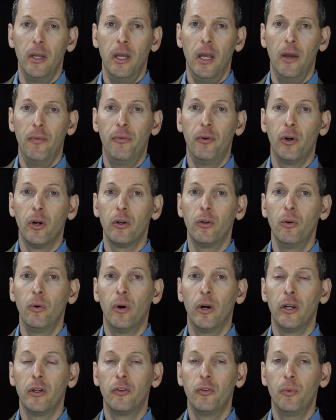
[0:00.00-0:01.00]
If they're
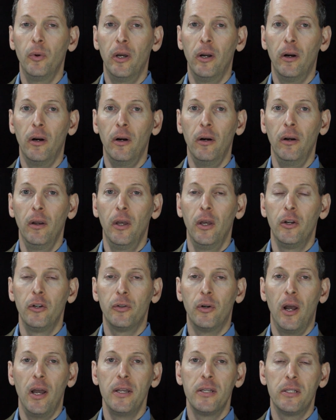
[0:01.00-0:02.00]
ignoring Twitter,
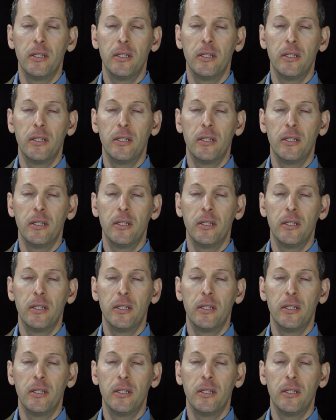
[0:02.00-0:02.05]
try